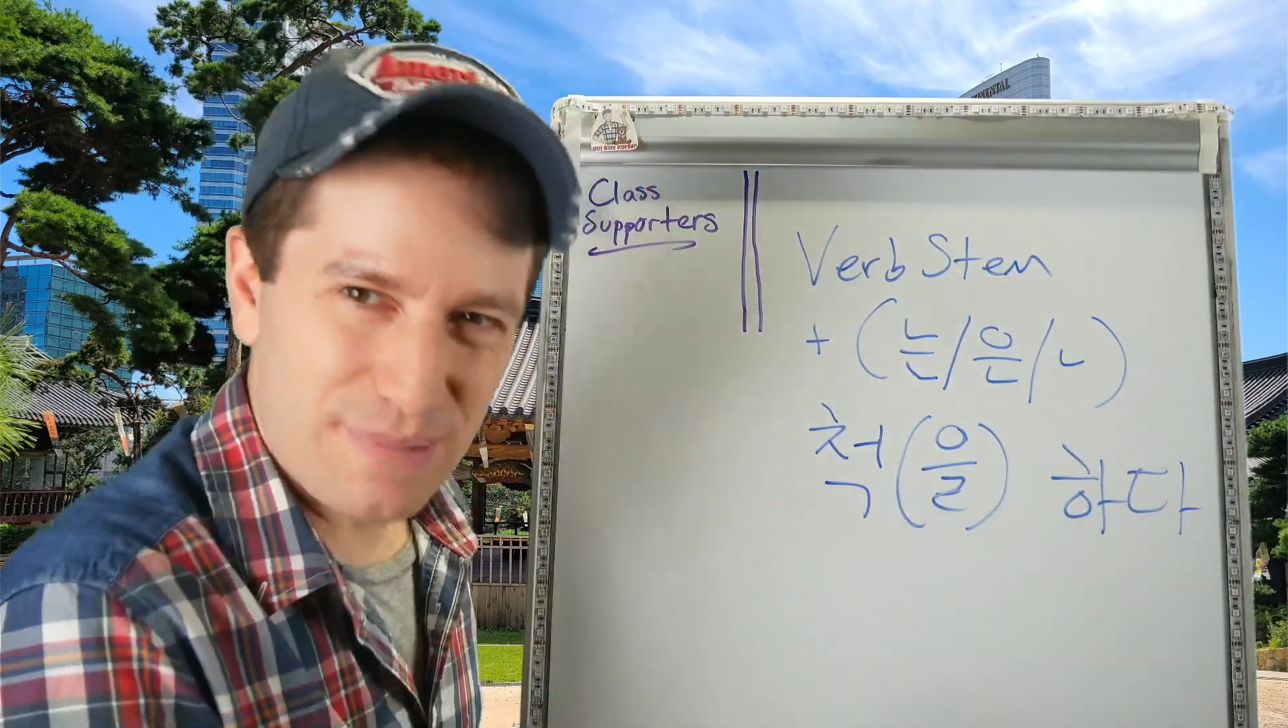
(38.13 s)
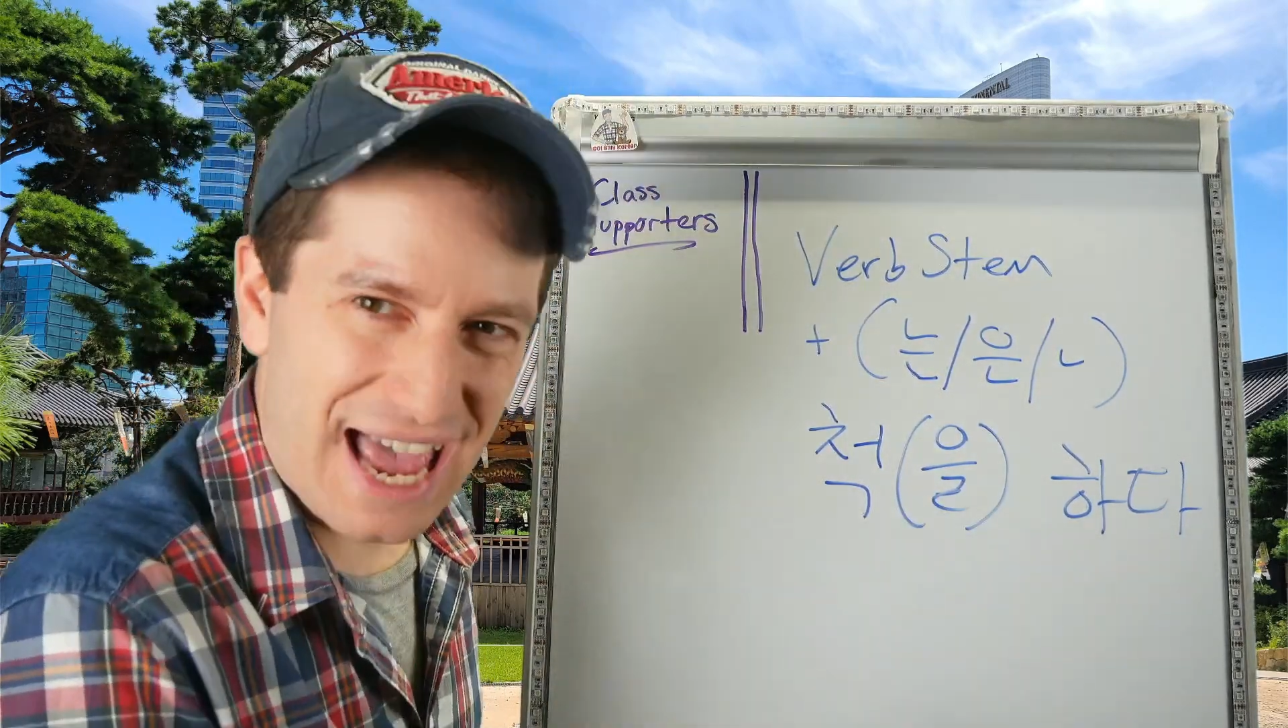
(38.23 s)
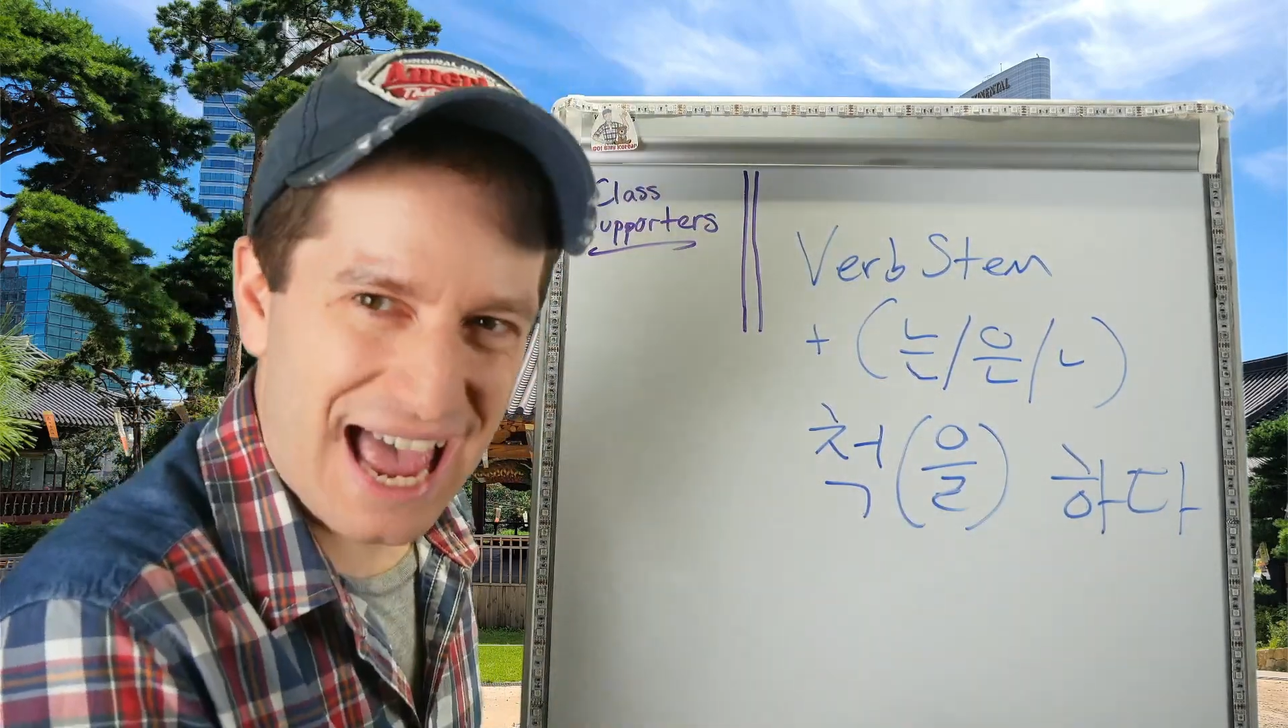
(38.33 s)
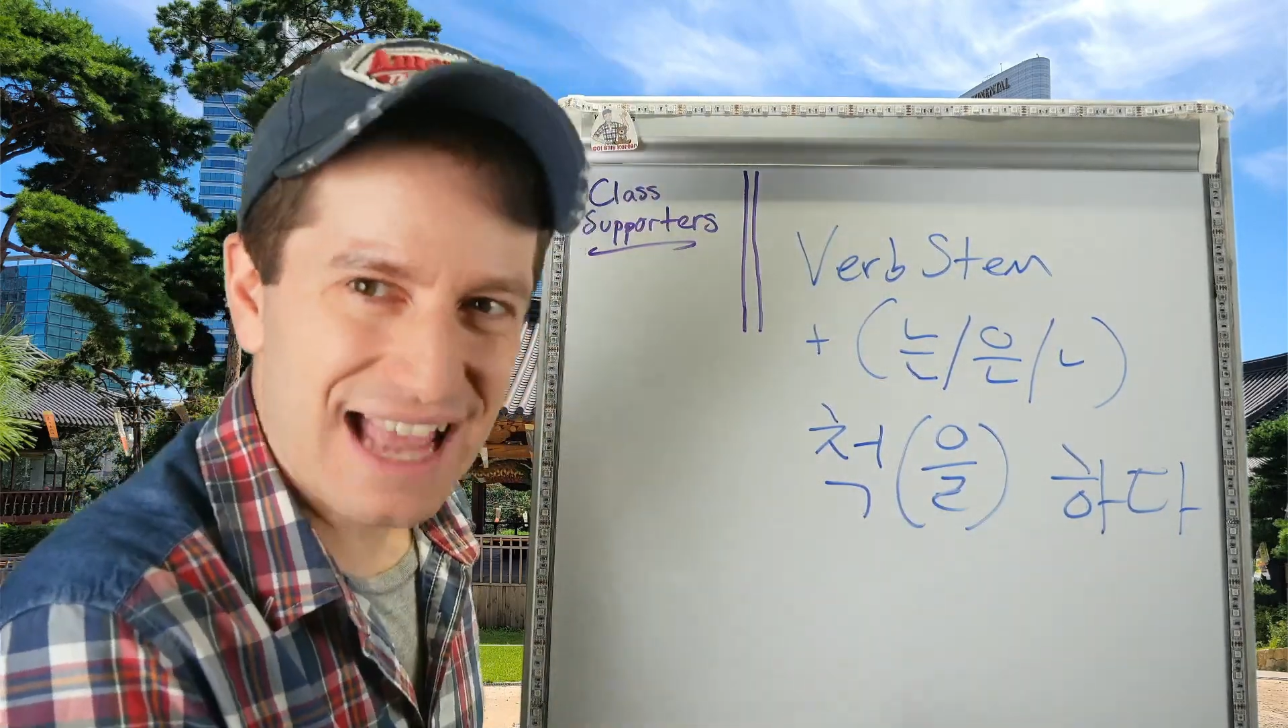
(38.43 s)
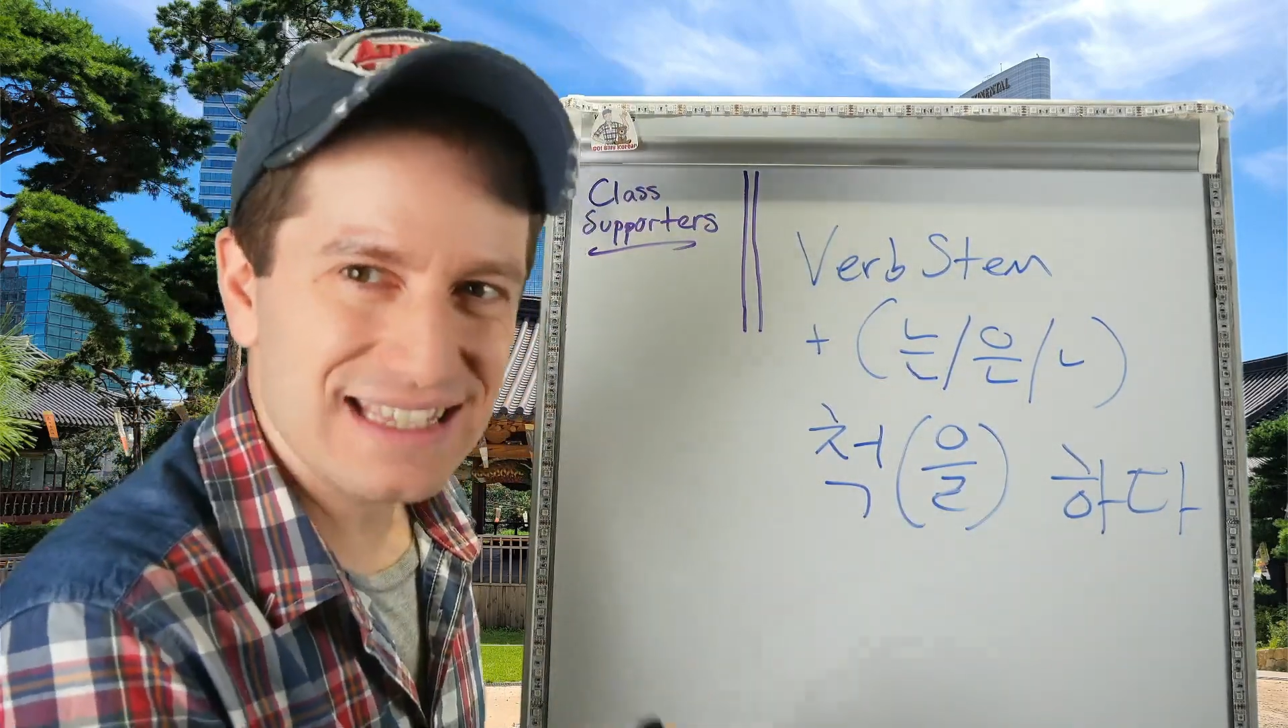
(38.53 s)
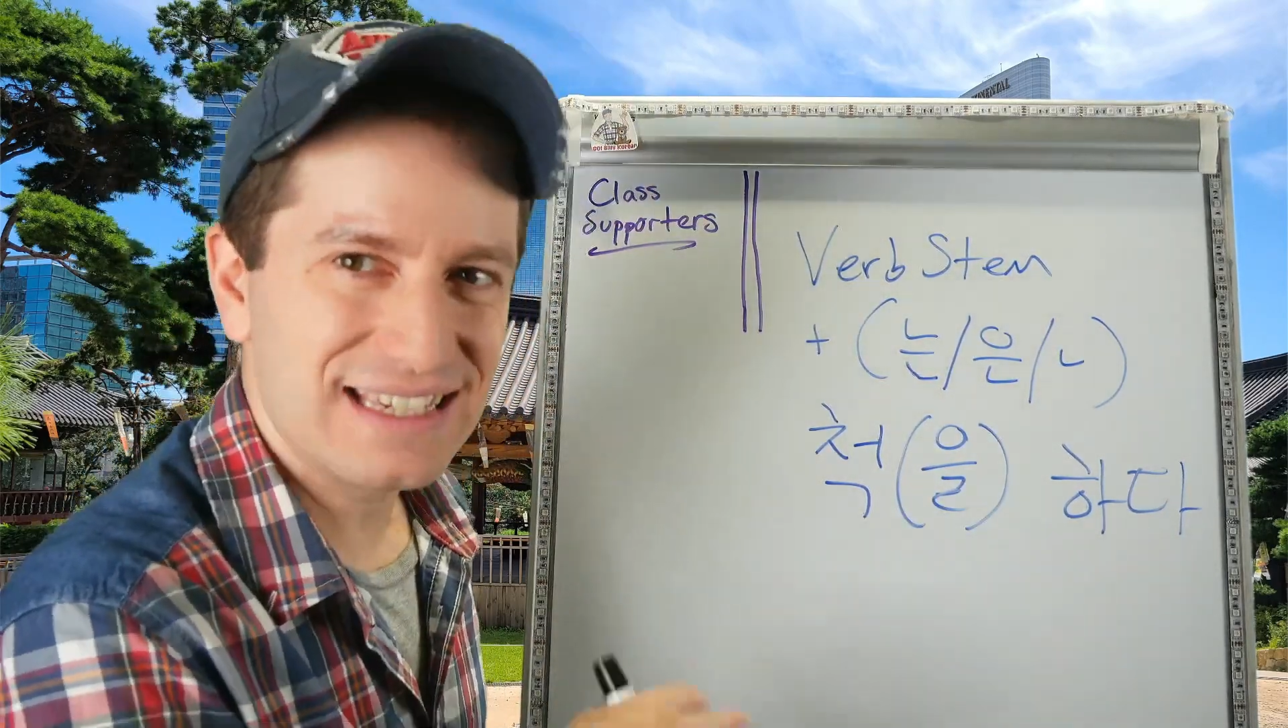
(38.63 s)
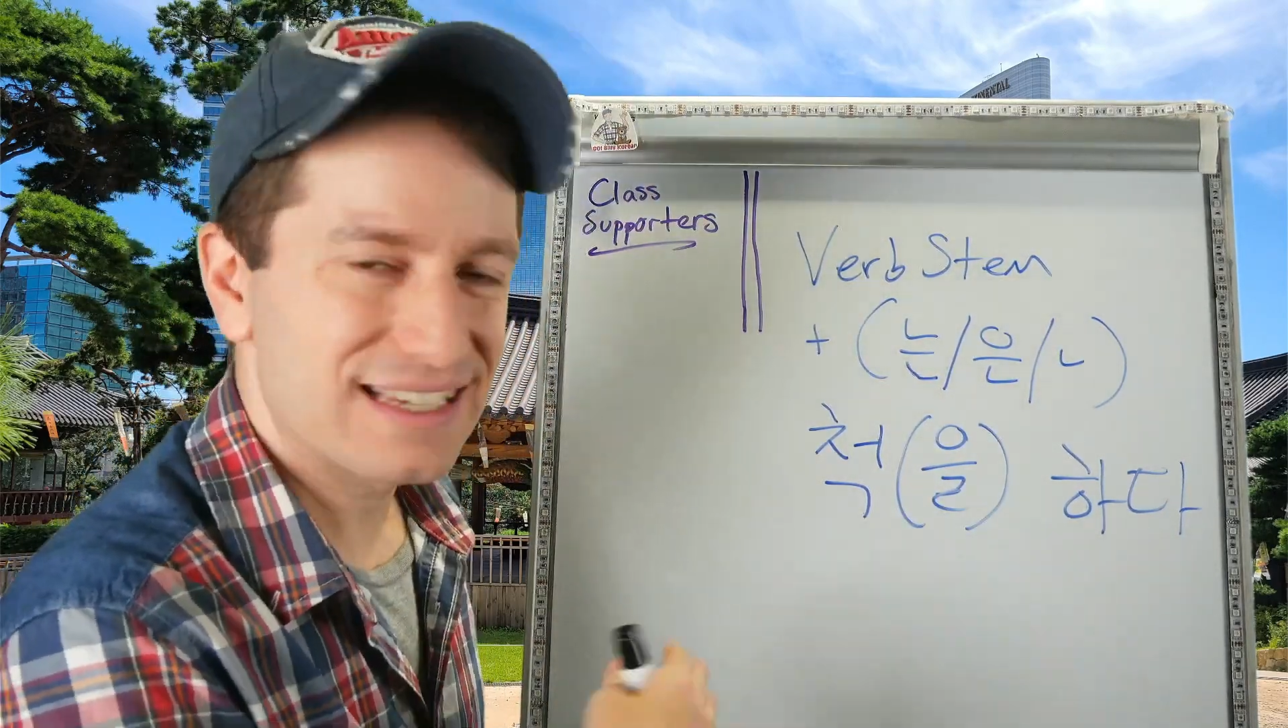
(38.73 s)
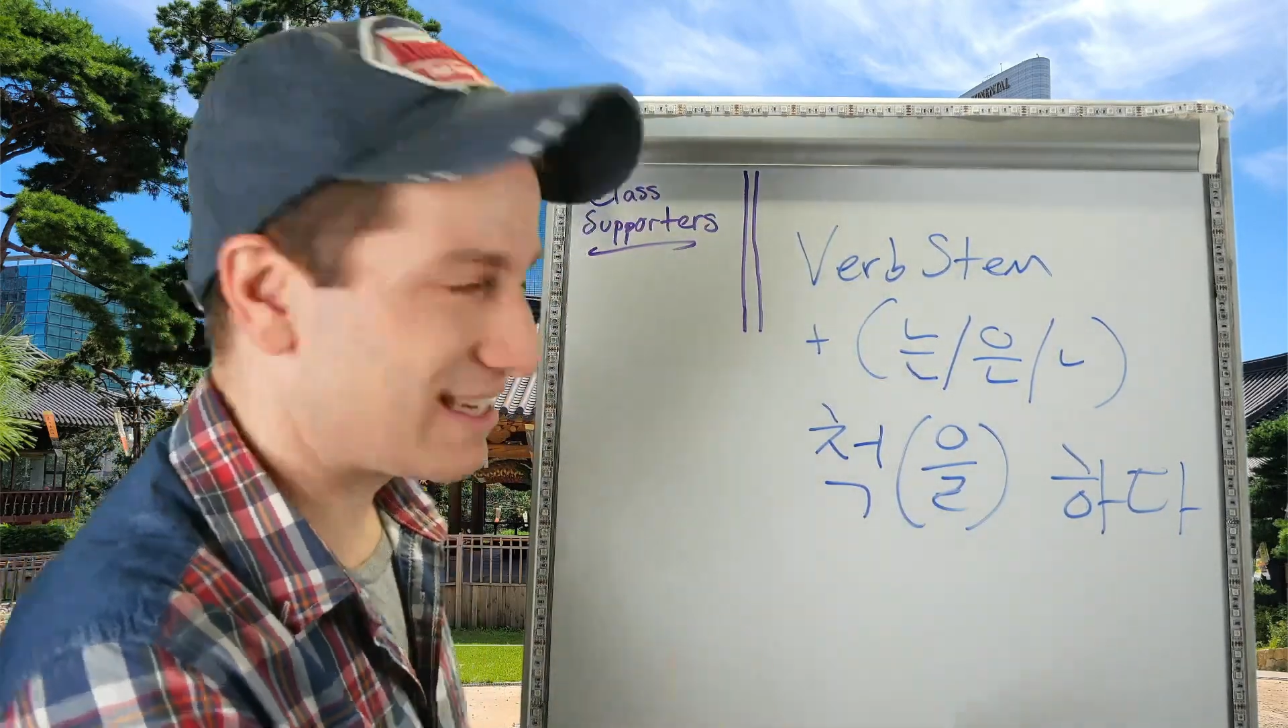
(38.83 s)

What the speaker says: past